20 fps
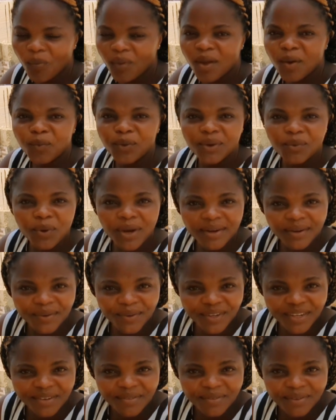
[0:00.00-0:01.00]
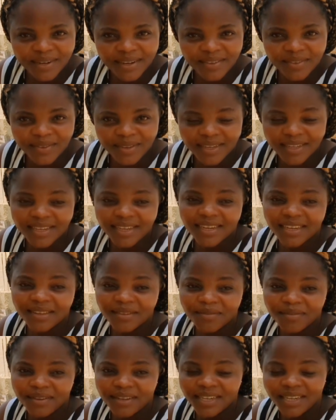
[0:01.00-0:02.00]
With 100 francs you can get the
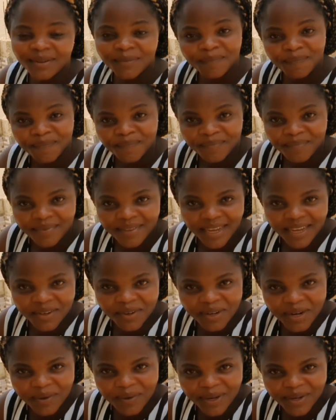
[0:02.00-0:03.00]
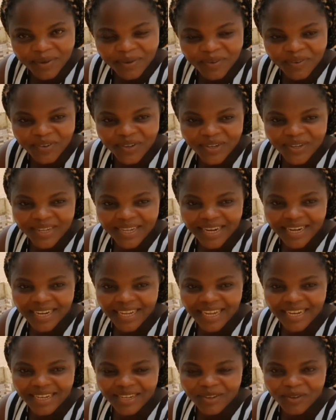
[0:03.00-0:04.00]
fish, another 100 you can
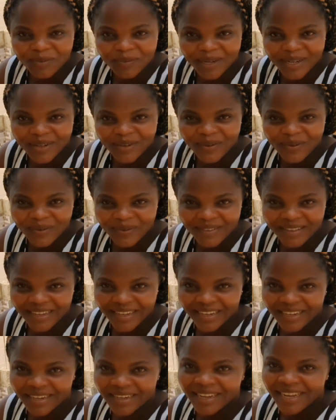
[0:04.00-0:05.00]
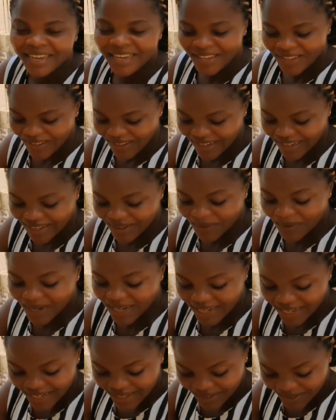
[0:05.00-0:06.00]
get the tomatoes, and you can
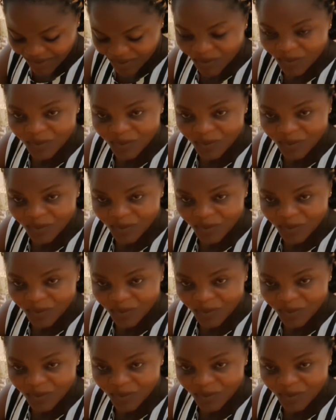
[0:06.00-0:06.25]
quickly do